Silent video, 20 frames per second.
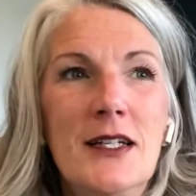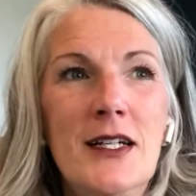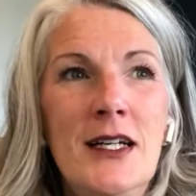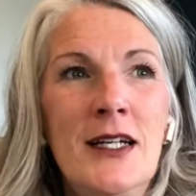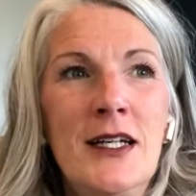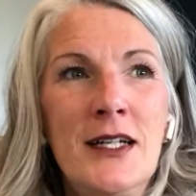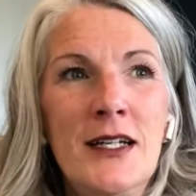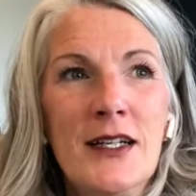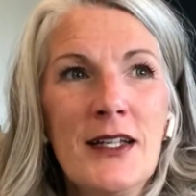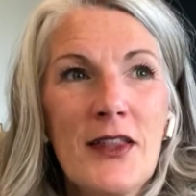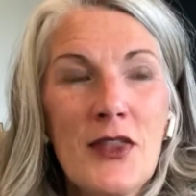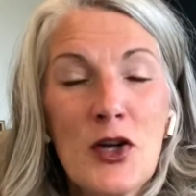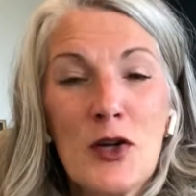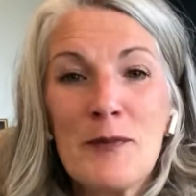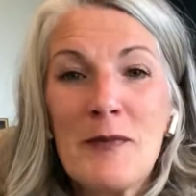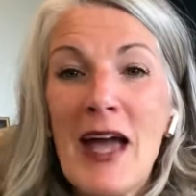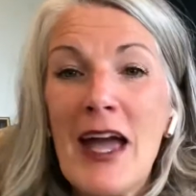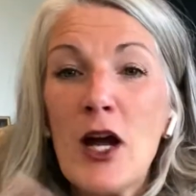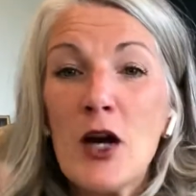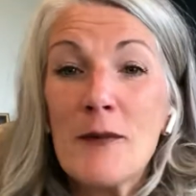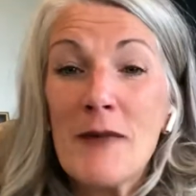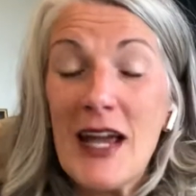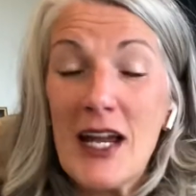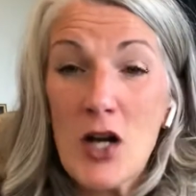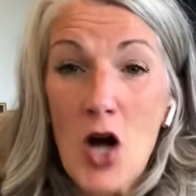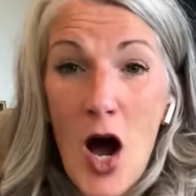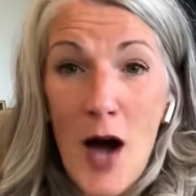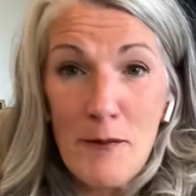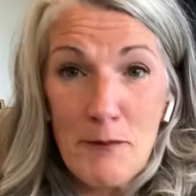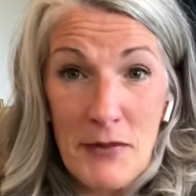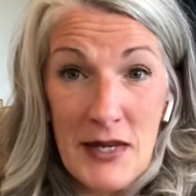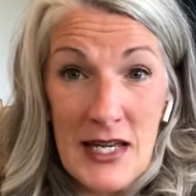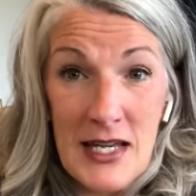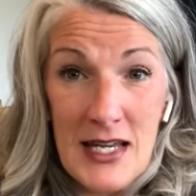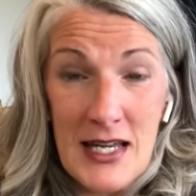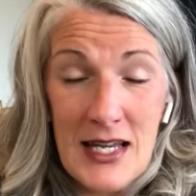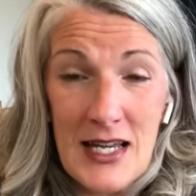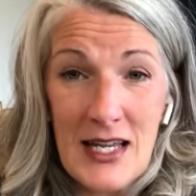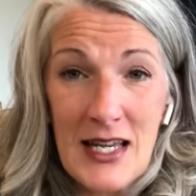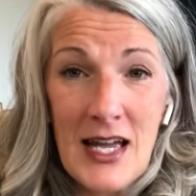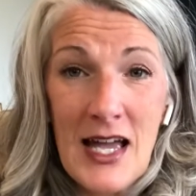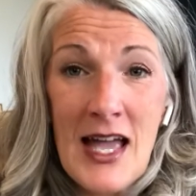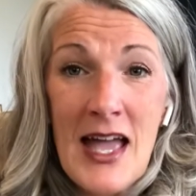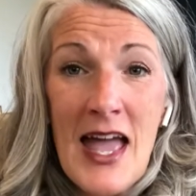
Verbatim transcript: there may or may not be